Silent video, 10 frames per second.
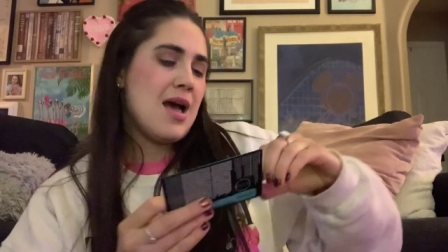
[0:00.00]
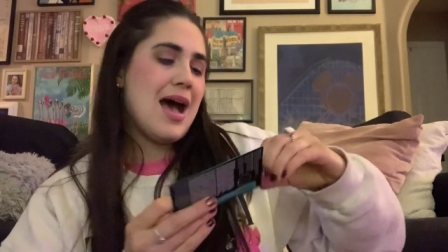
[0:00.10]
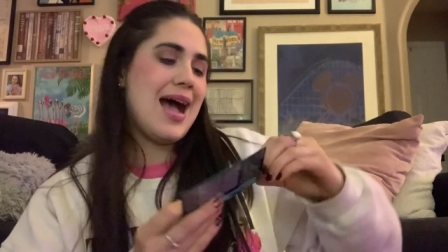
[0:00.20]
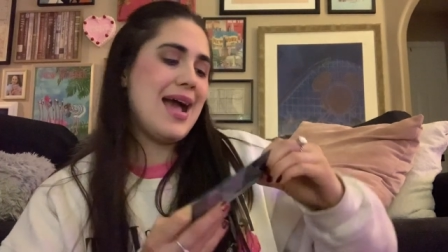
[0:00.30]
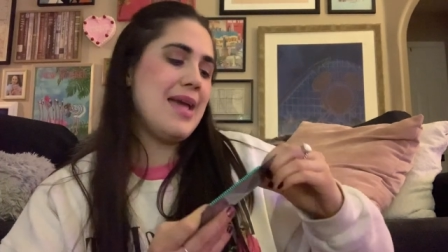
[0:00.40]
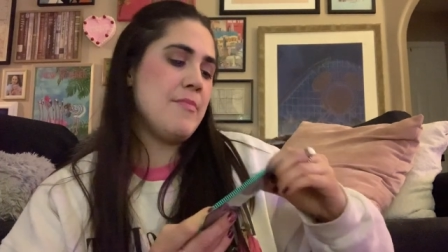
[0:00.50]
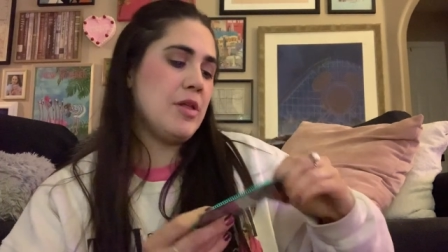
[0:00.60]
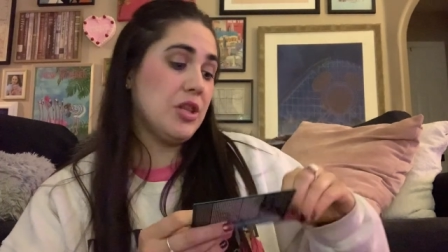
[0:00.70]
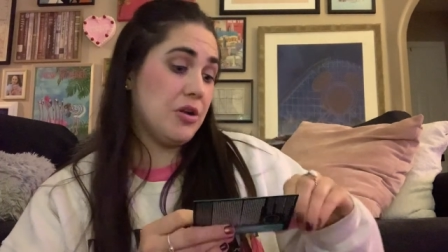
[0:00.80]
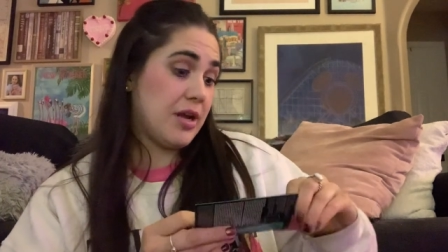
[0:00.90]
I'm a
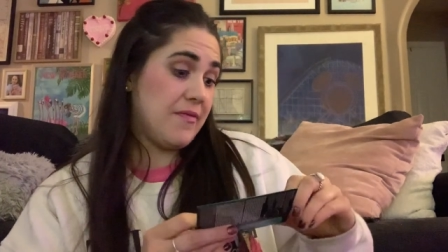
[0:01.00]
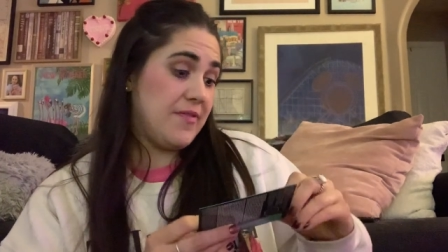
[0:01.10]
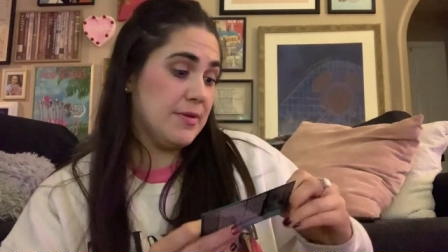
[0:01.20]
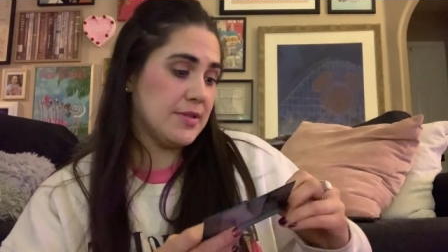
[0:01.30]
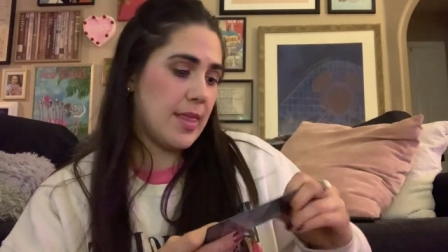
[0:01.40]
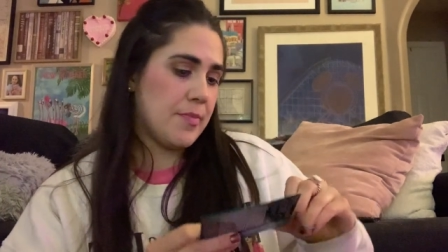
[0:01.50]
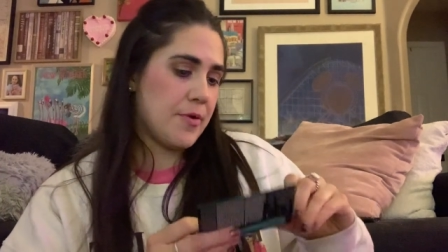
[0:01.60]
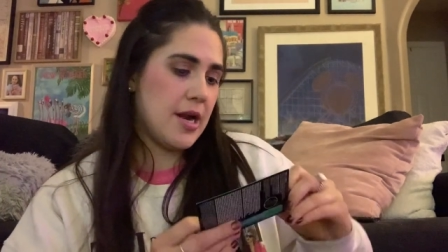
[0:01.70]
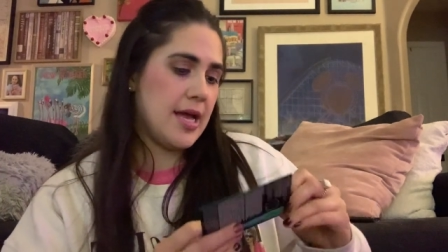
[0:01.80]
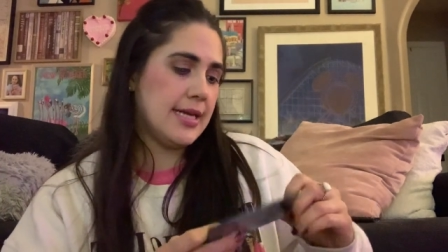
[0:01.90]
little confused on the
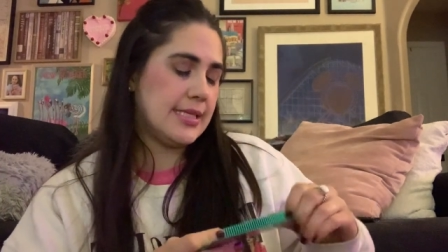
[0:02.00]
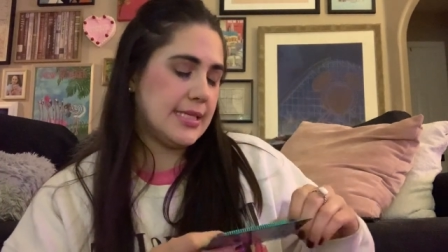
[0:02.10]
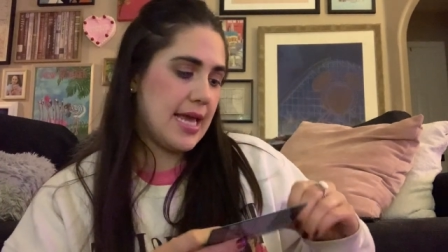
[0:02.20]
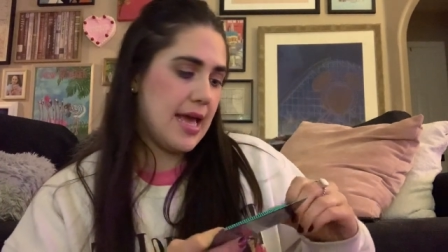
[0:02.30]
product,